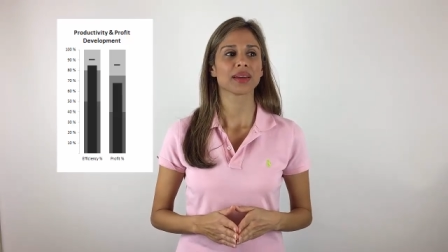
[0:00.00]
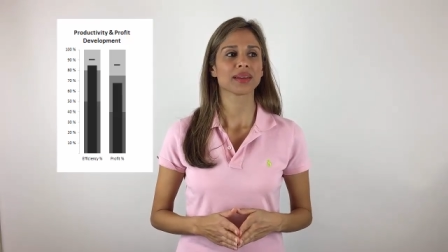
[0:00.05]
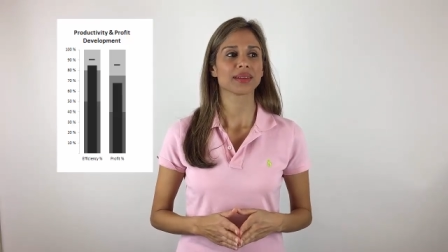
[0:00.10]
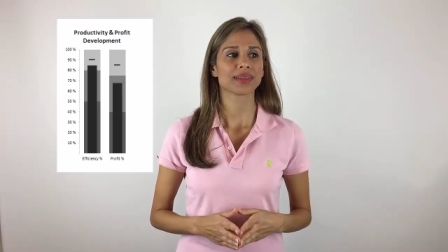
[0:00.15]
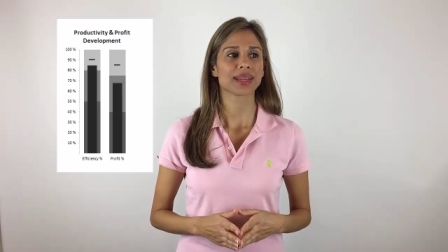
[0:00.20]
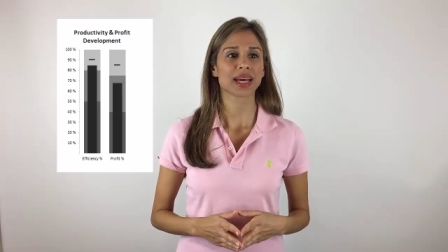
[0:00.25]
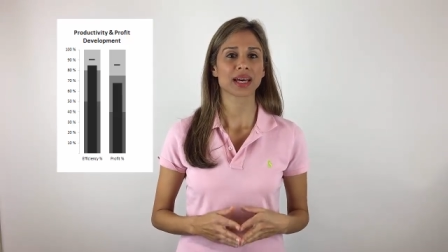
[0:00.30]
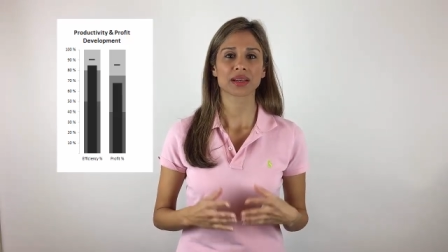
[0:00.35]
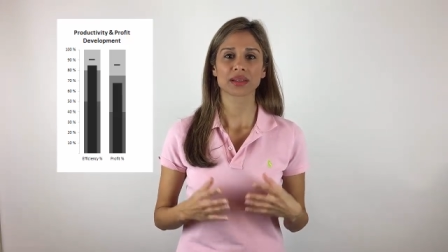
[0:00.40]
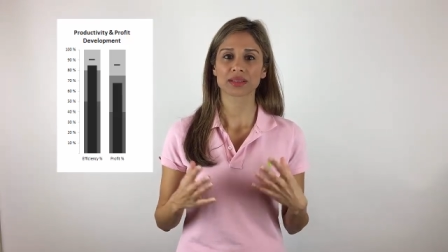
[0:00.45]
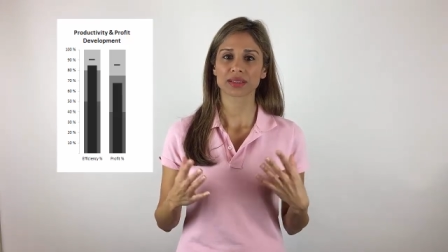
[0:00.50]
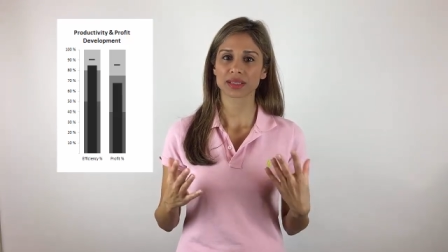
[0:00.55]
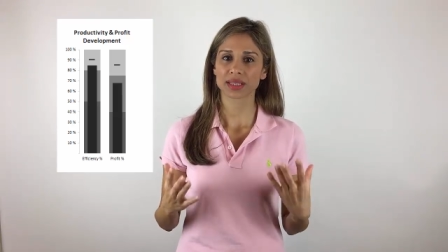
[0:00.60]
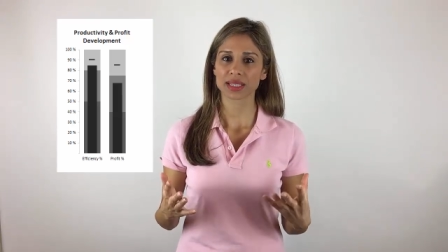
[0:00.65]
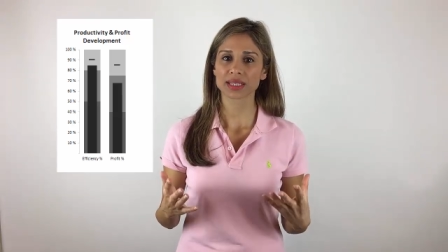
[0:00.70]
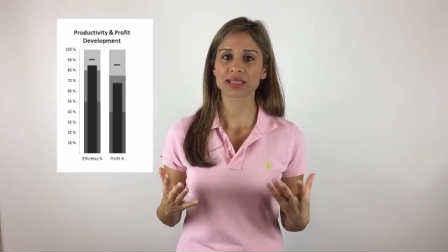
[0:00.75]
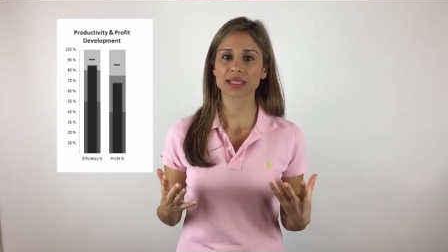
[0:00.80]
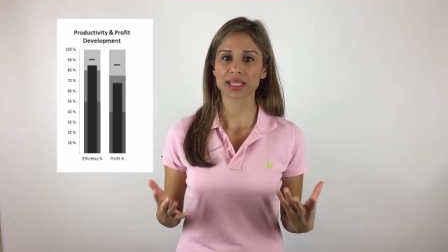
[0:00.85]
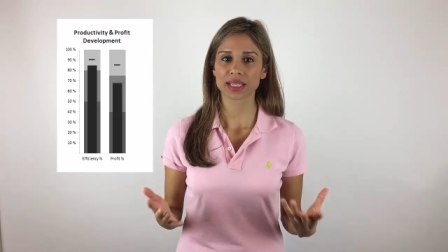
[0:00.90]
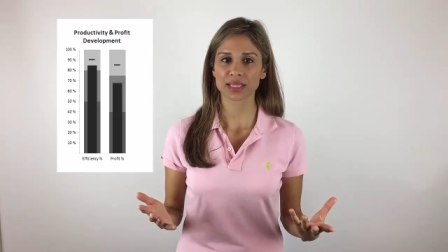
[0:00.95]
Now,
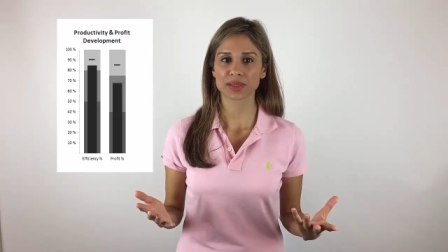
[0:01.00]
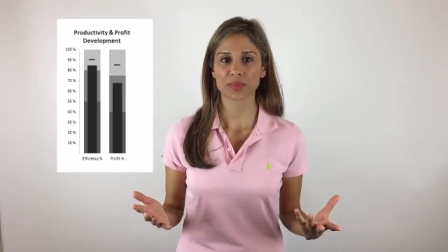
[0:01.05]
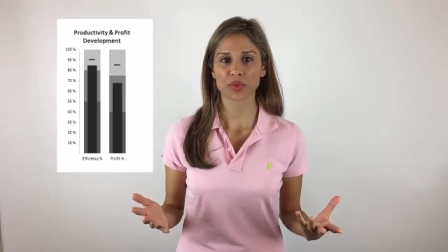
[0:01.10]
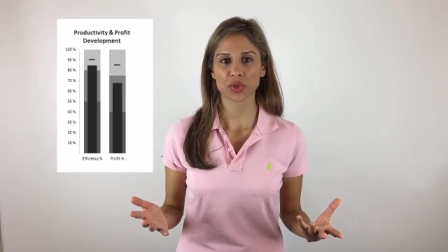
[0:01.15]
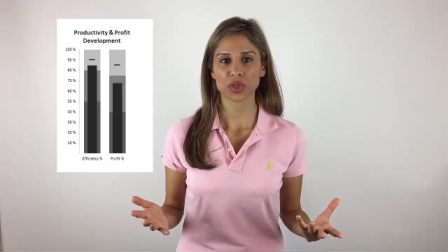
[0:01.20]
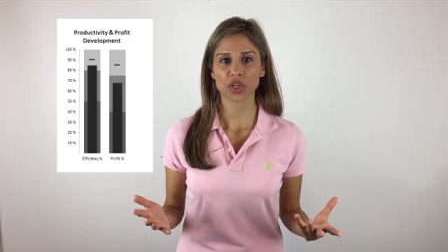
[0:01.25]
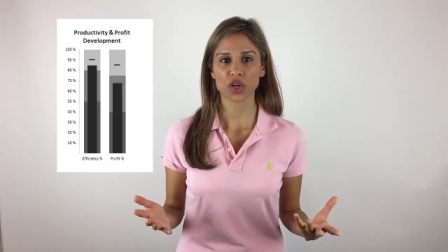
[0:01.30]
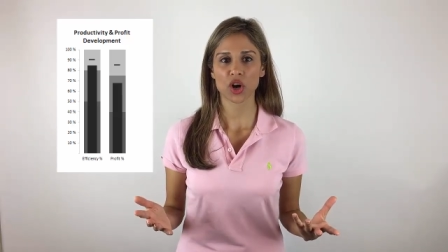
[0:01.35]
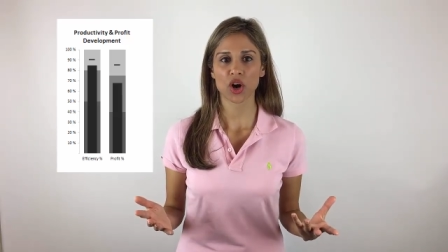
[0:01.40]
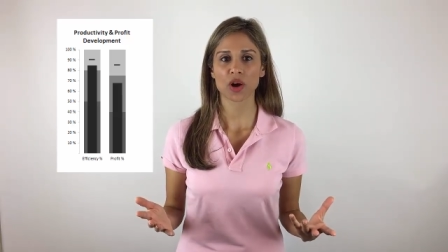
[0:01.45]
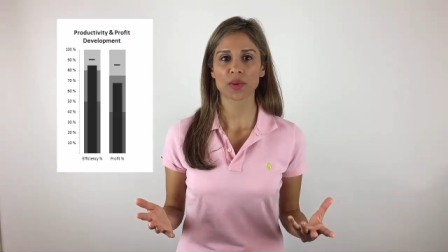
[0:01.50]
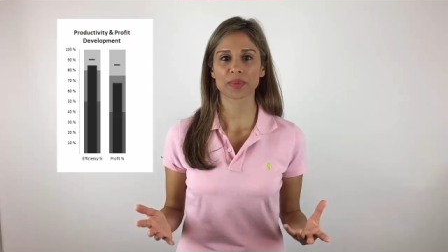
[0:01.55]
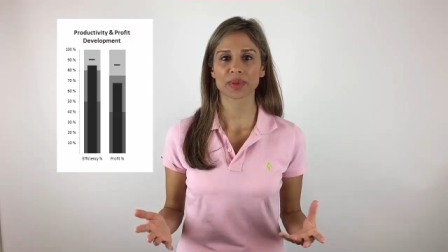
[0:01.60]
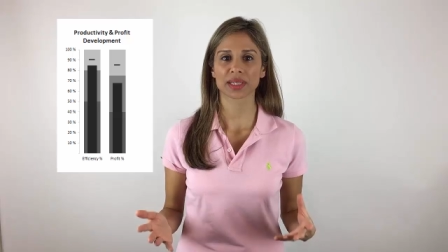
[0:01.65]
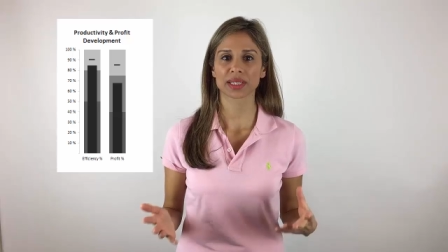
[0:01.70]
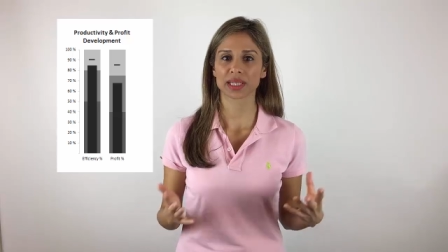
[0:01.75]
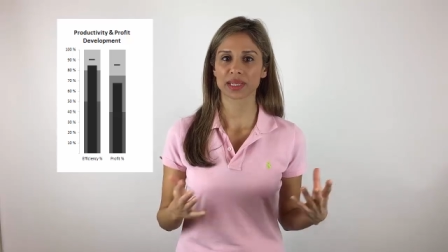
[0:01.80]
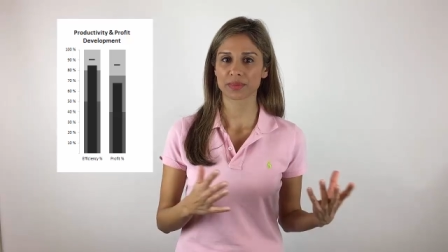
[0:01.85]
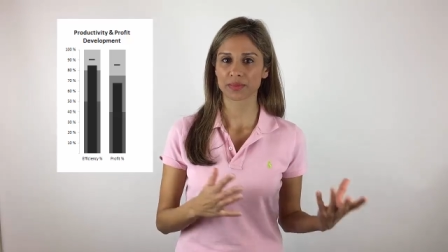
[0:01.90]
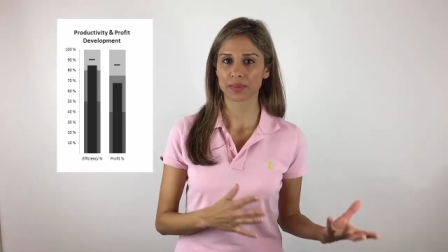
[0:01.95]
this is more
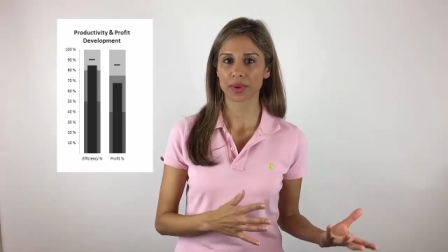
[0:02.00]
common in